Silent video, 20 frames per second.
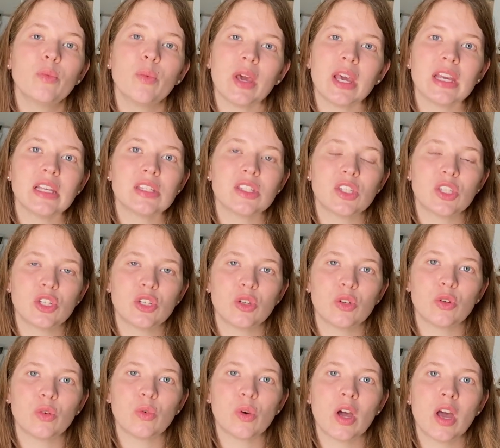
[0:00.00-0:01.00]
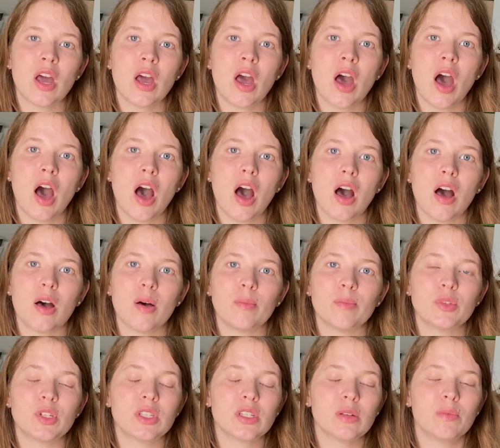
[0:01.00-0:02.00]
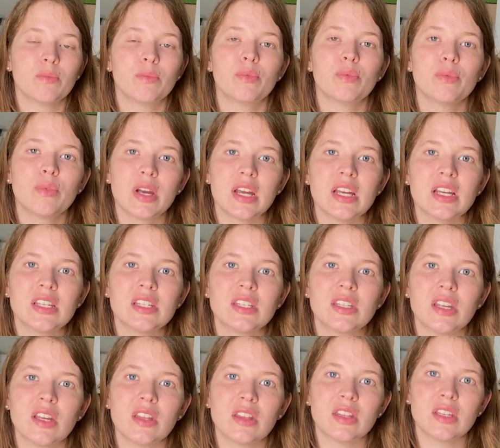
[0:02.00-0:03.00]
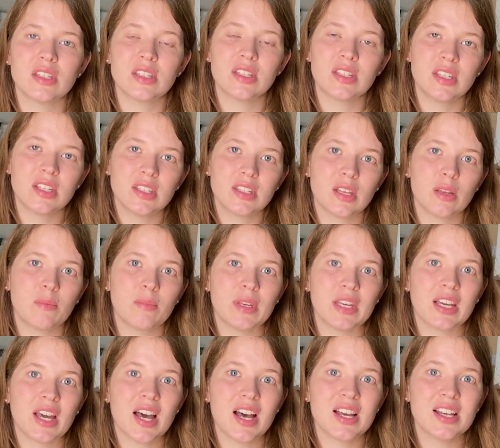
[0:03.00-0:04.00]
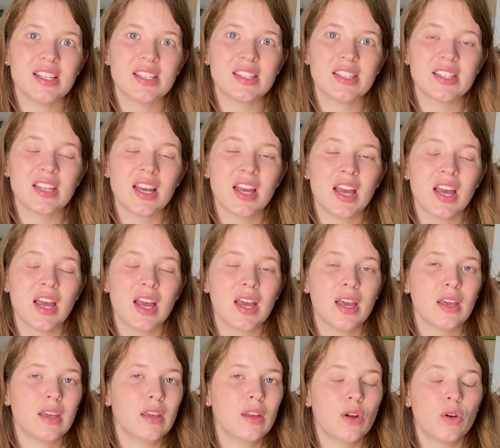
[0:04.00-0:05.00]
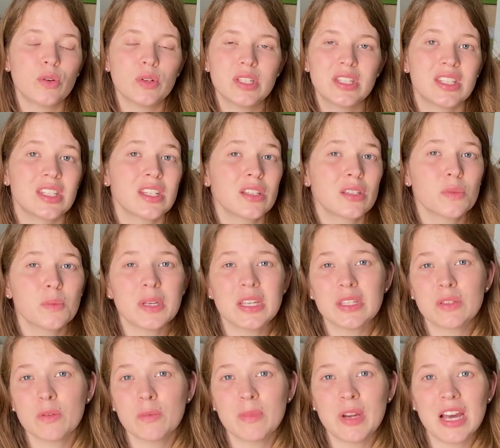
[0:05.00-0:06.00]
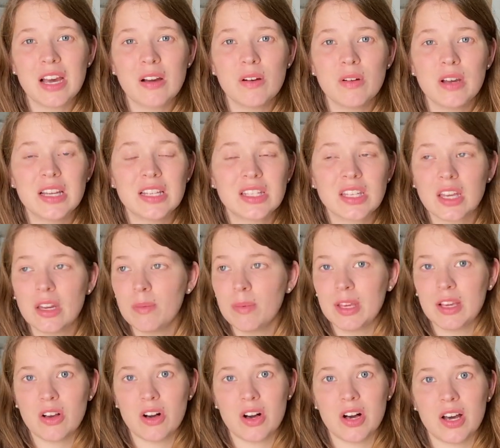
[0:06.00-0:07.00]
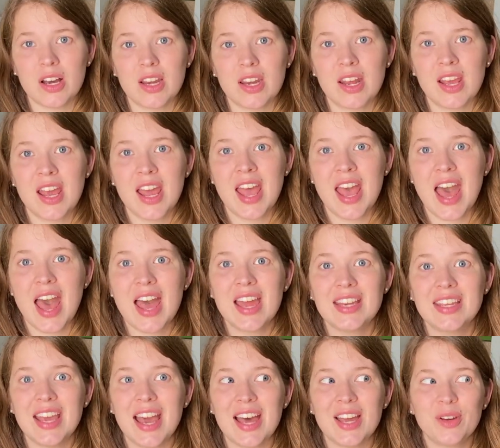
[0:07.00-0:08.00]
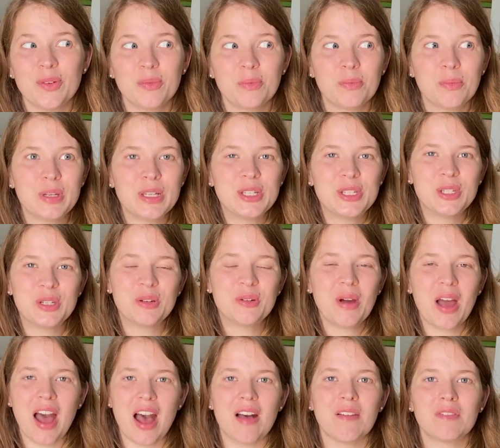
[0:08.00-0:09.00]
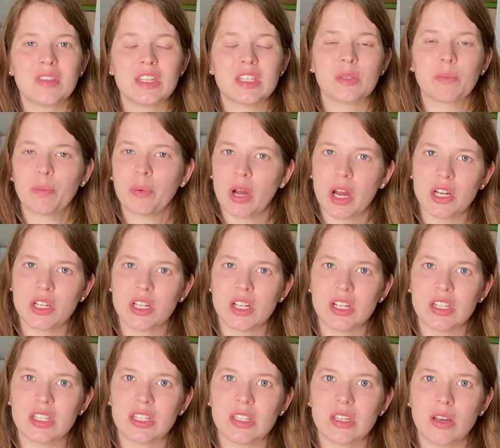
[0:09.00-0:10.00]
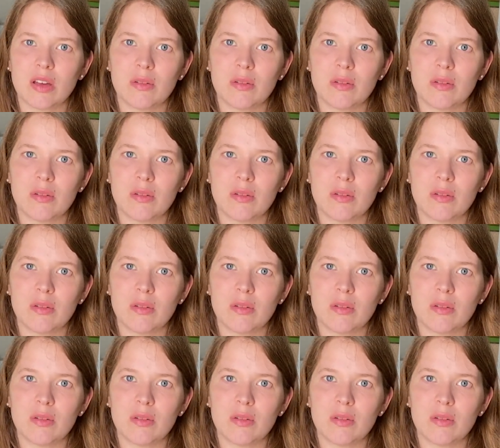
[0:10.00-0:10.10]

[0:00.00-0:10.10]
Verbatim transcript: ways to just embrace the season, because, you know, 6 weeks from now, it's going to be gone. And yet we do have these precious